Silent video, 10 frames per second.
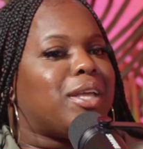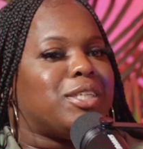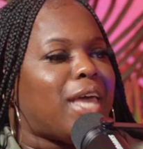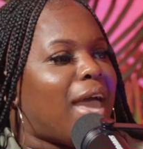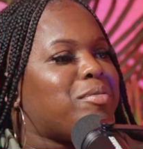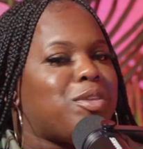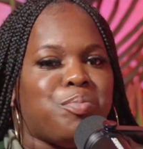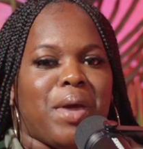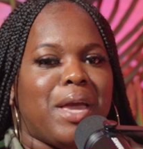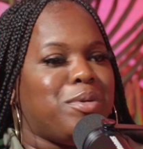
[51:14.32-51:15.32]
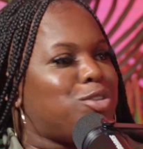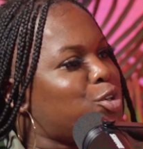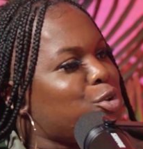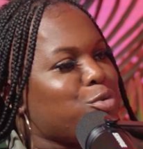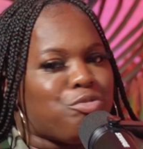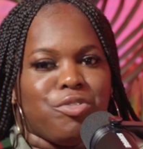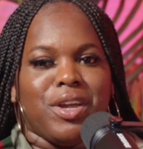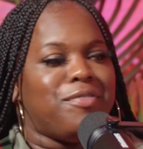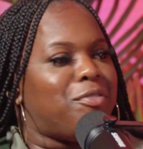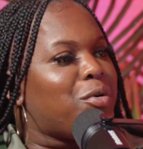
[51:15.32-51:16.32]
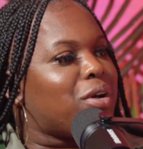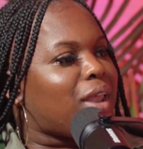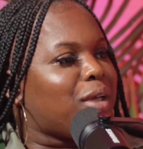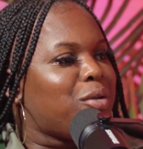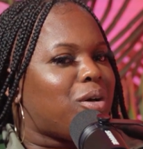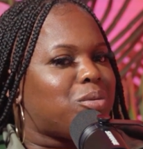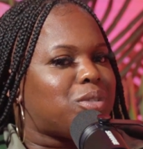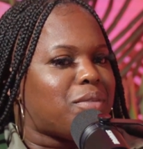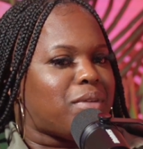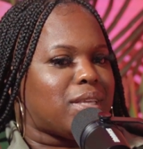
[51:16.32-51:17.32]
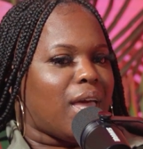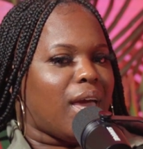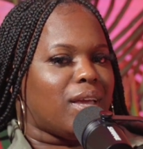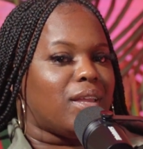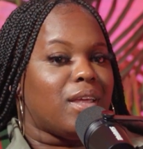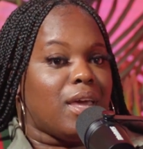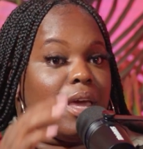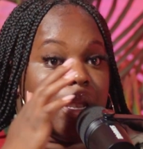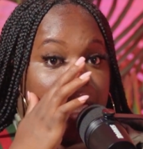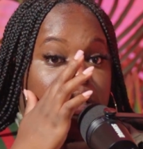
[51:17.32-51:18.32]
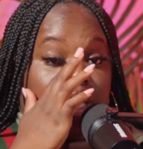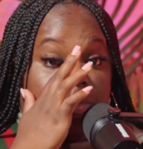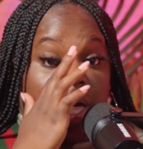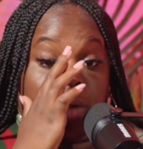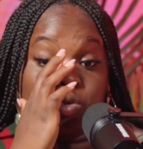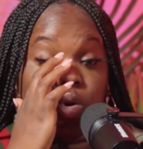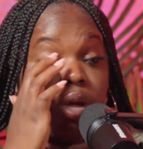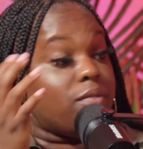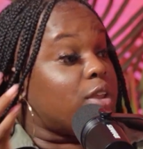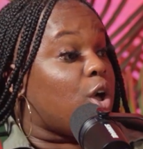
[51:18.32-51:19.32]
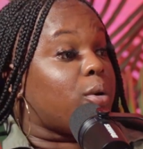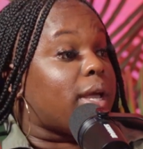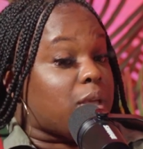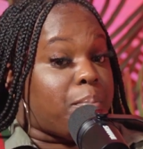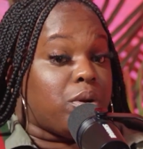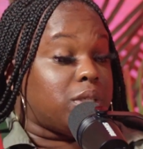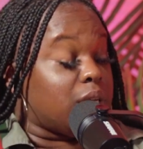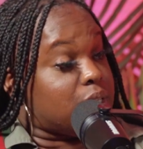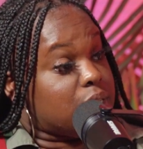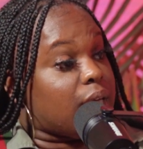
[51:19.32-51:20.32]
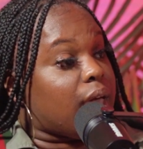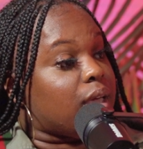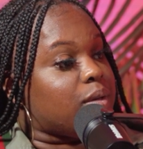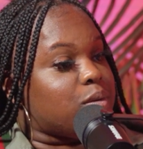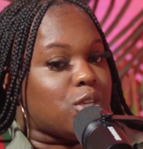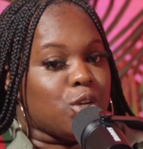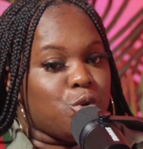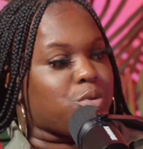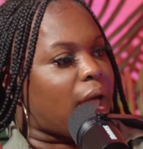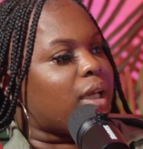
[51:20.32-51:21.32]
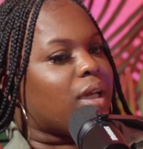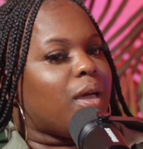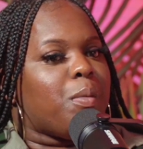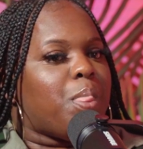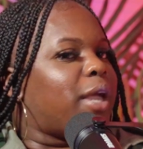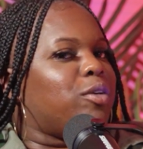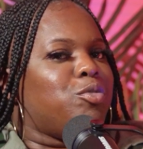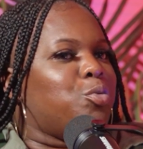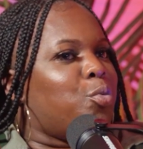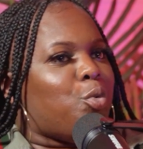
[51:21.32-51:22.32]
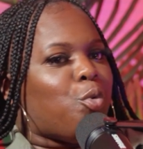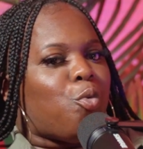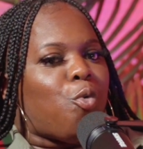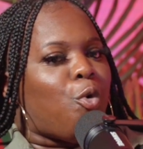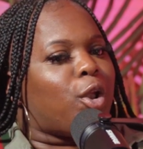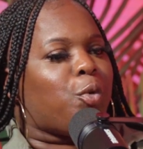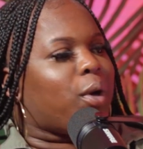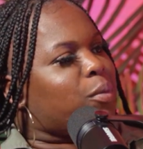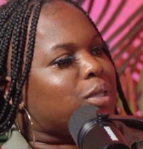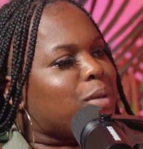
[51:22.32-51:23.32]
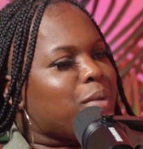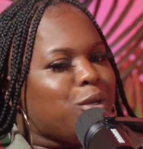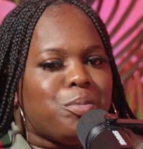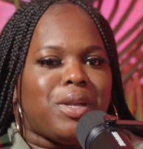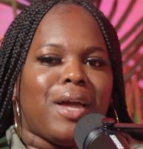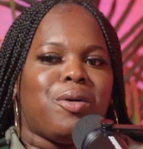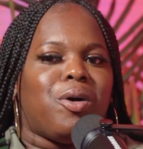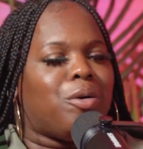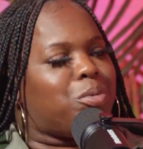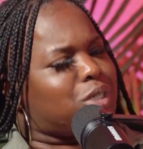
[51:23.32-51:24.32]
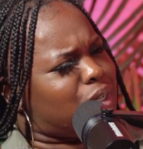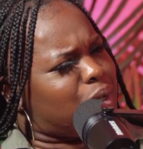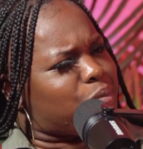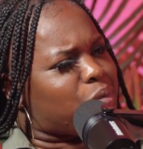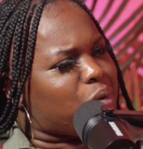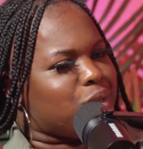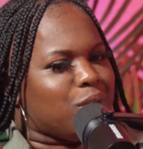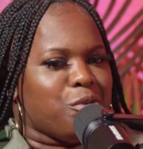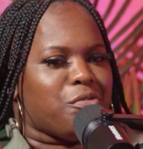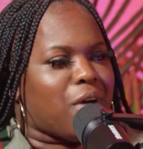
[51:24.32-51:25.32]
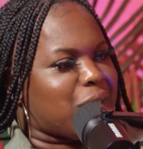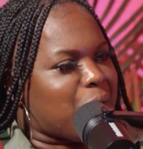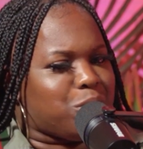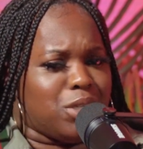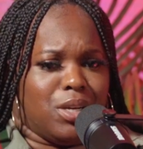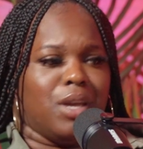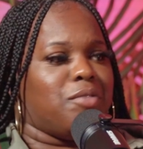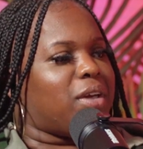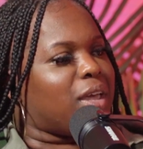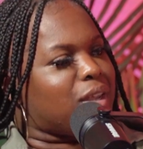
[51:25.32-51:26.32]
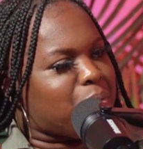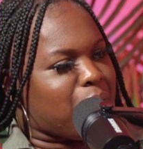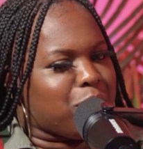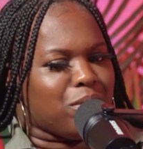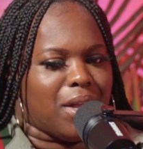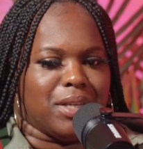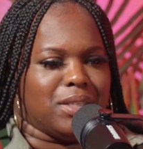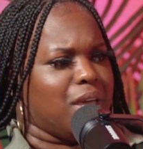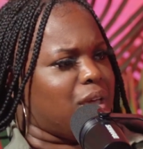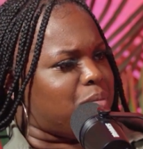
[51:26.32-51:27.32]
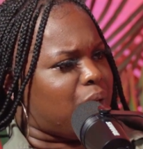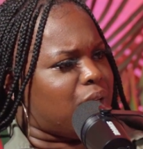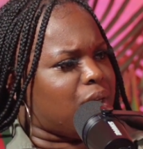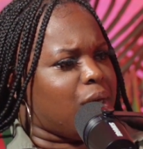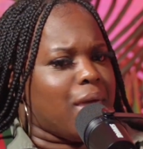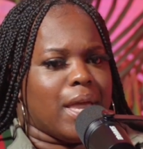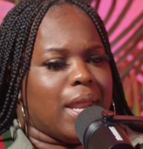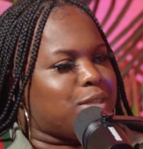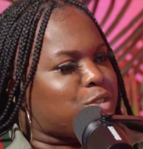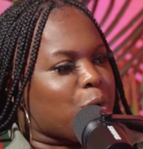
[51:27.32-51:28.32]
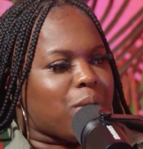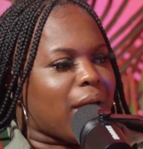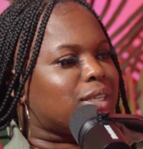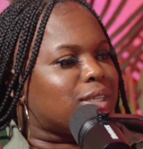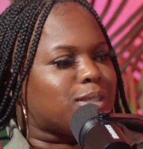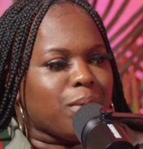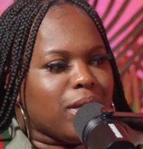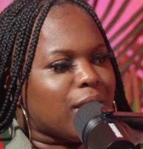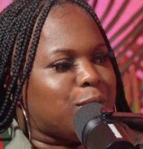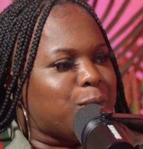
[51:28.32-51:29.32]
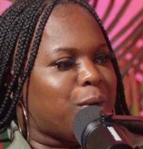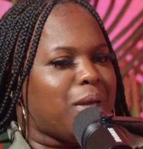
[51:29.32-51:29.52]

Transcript: just have the baby 2, 3, 4, like stuff like that. And like sometimes you don't even know that the person did that until you like if you on a wing with them and you be like, all right, what's she here for? Then you find out she here for killing the baby. You're like, damn, like, and they so nice and sweet that you don't